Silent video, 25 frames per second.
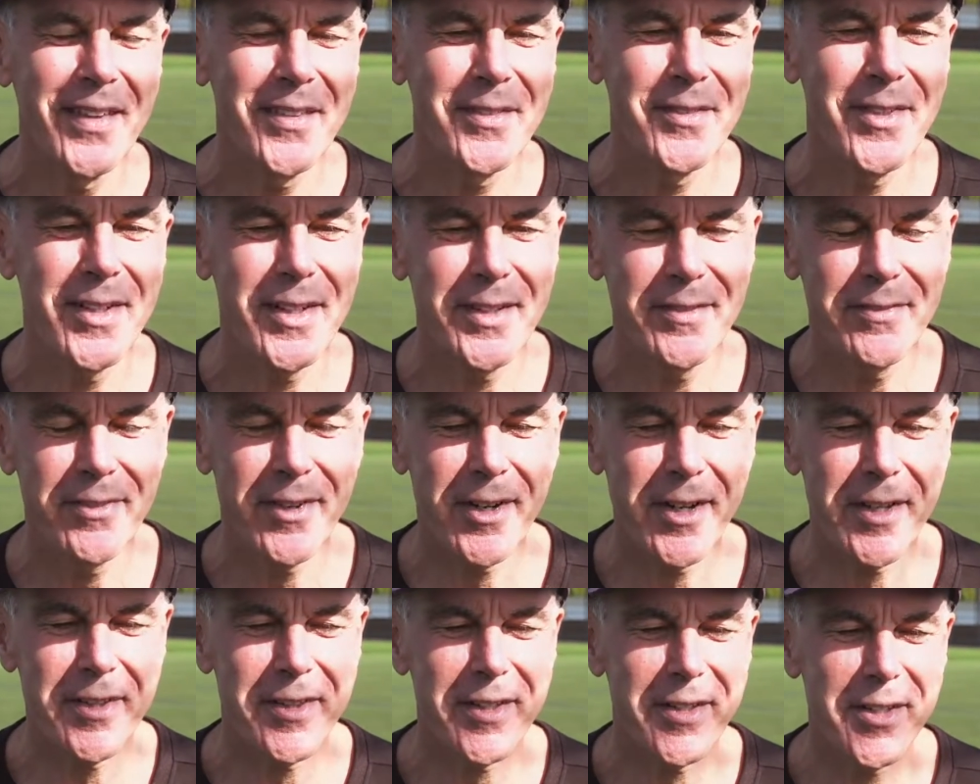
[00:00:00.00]

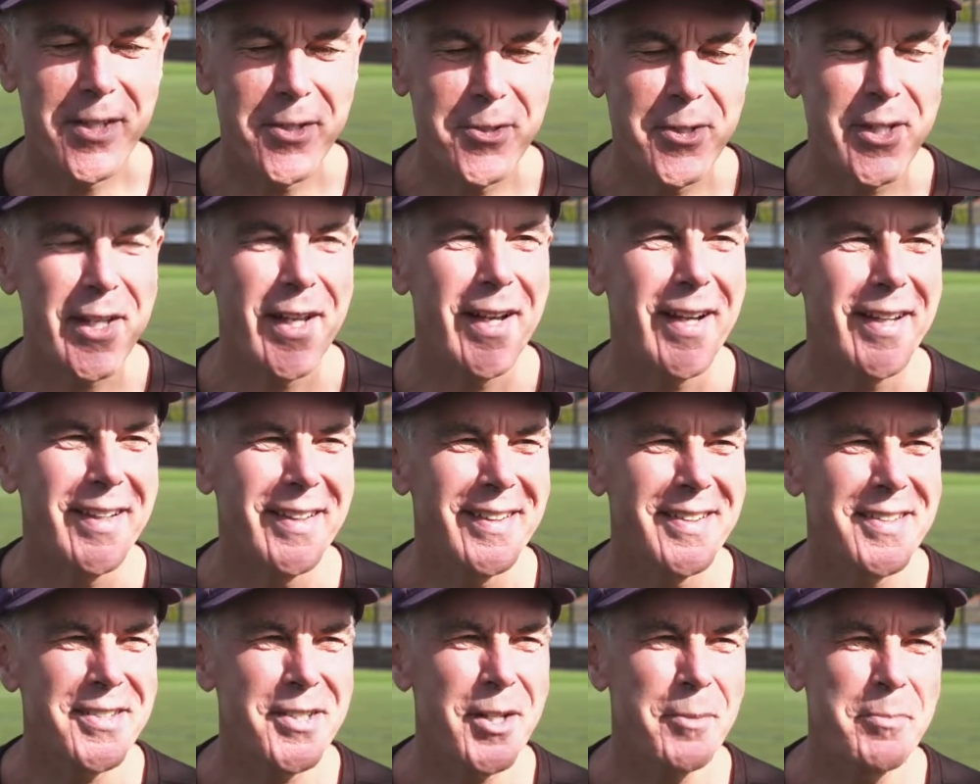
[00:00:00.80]
via the
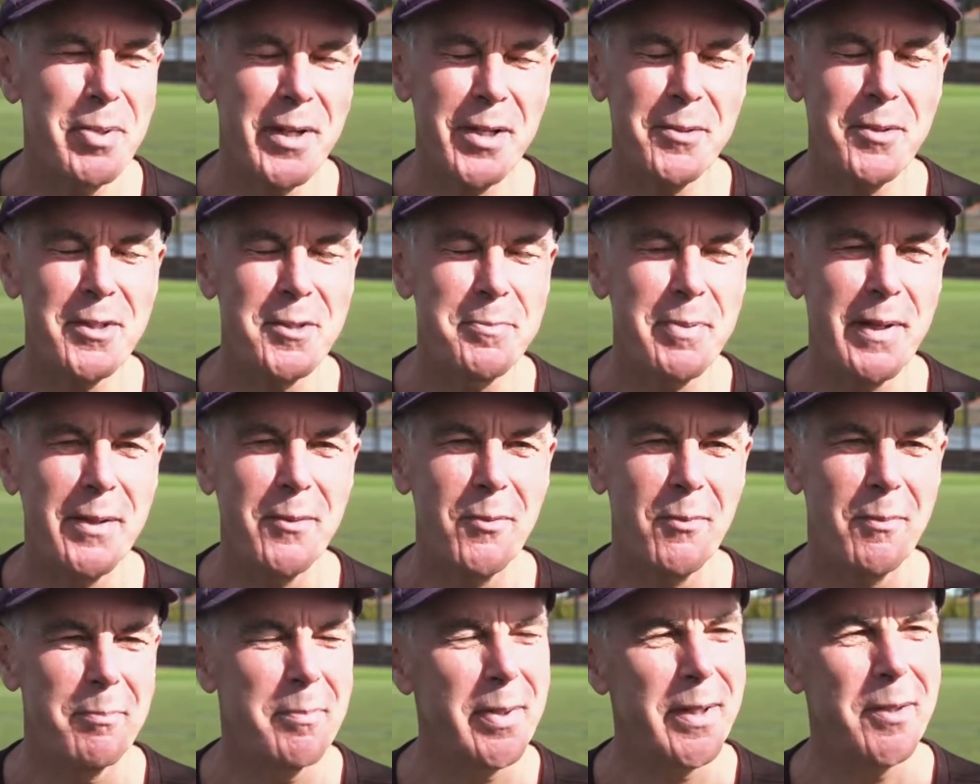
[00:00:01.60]
UK, but it was
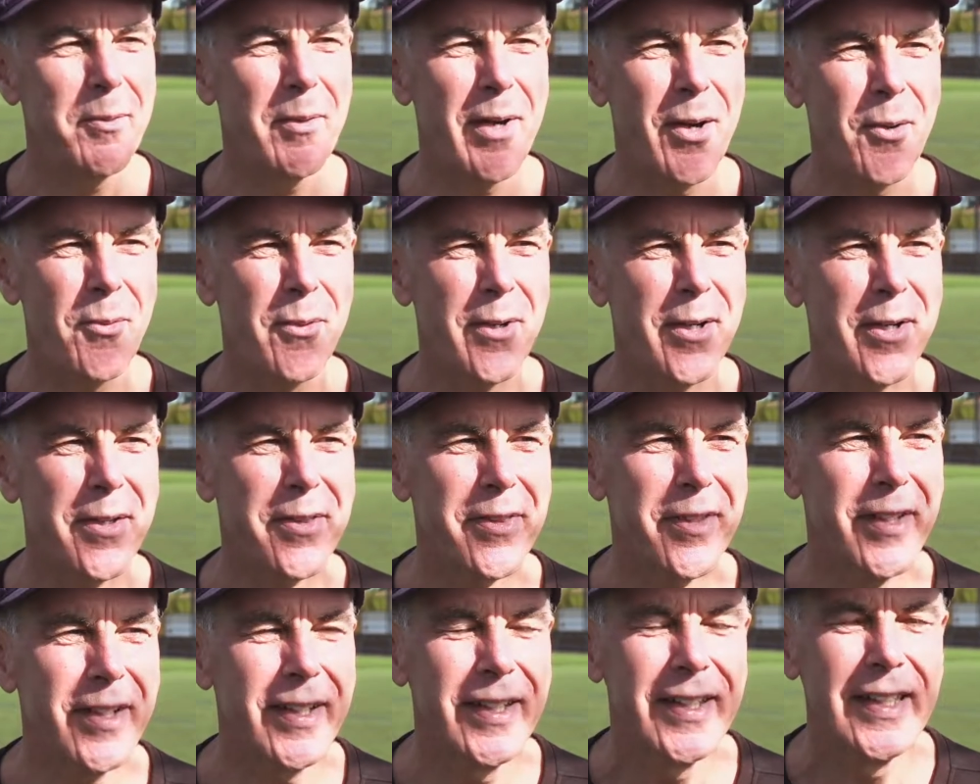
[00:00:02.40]
been well
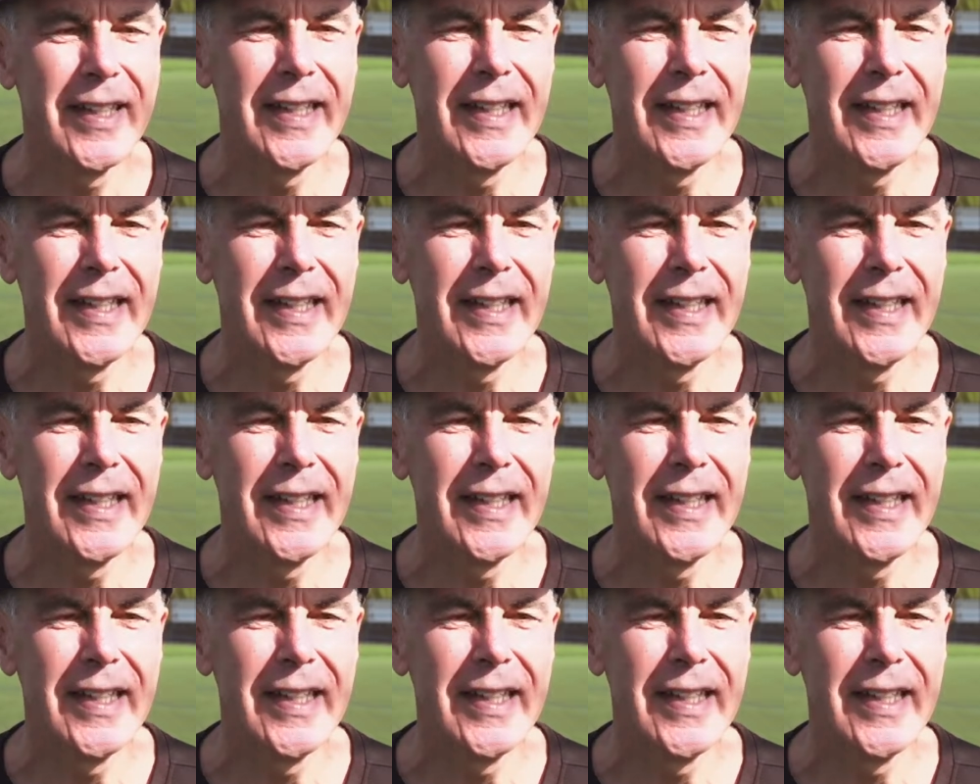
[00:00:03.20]
worth it.